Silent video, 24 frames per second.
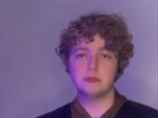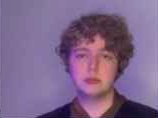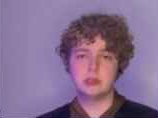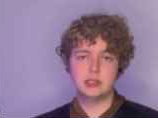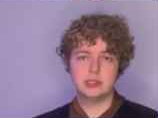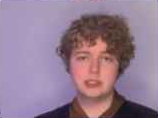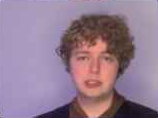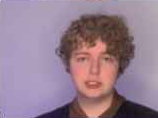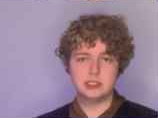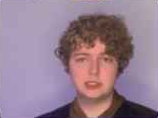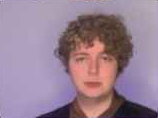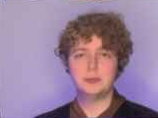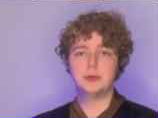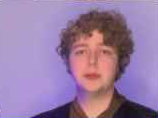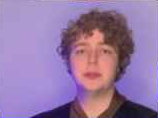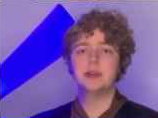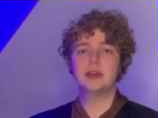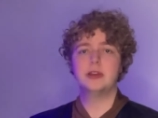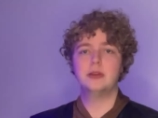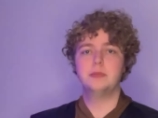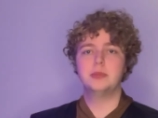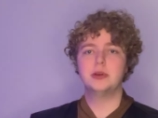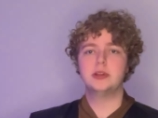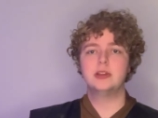this was like a simple
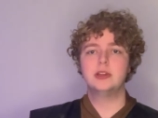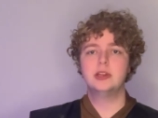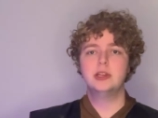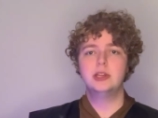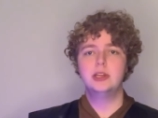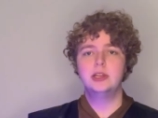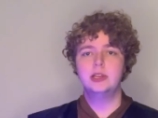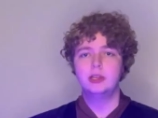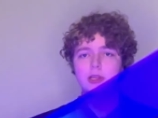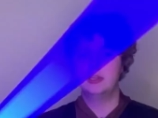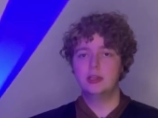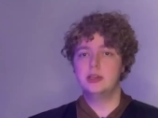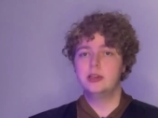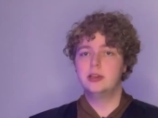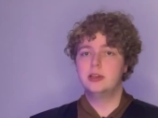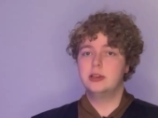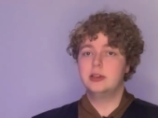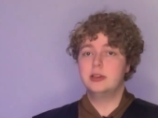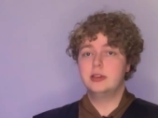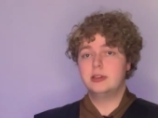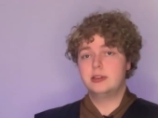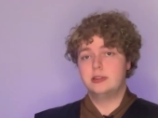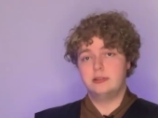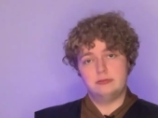thing, but
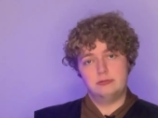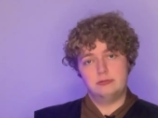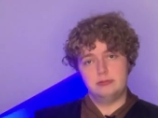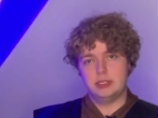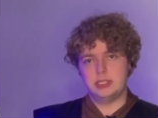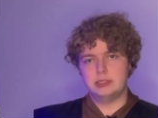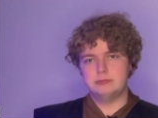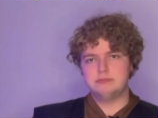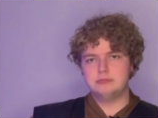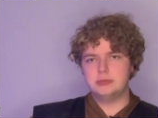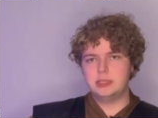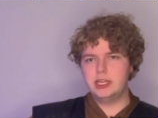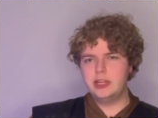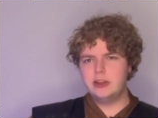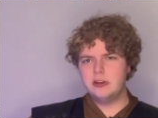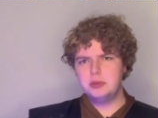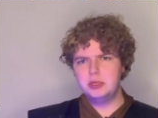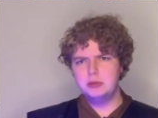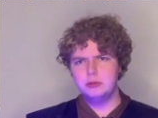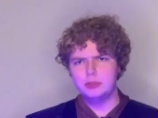a lot